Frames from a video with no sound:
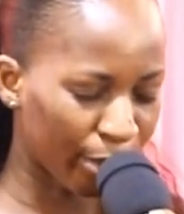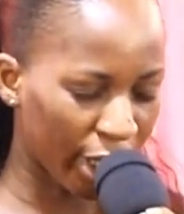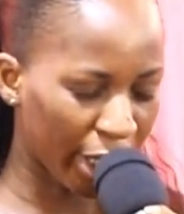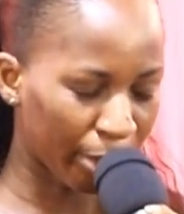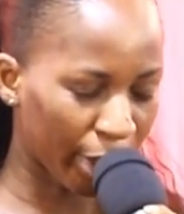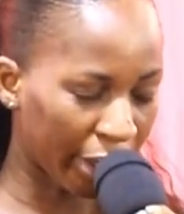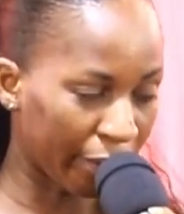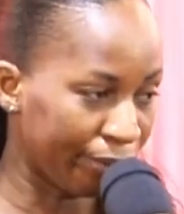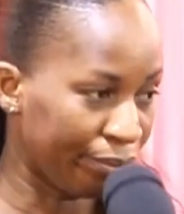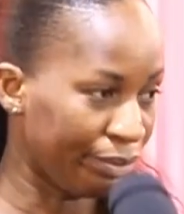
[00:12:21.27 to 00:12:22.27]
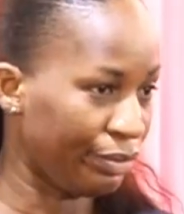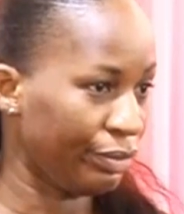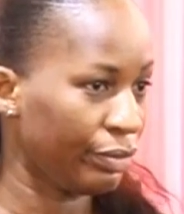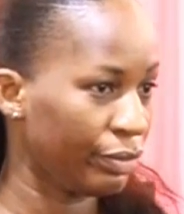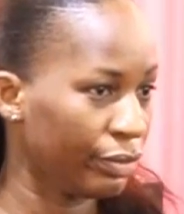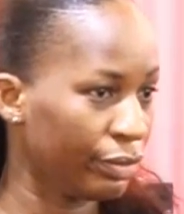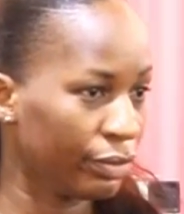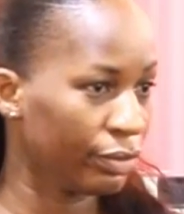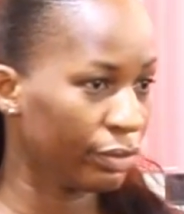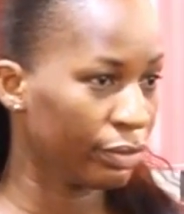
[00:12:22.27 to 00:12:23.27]
Amen.
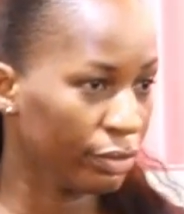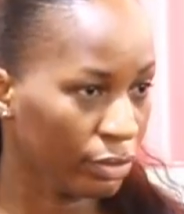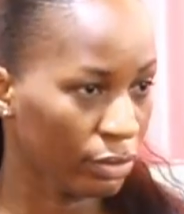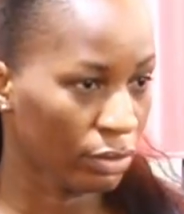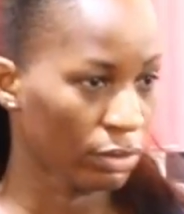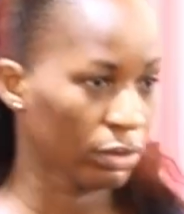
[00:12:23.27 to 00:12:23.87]
Yesu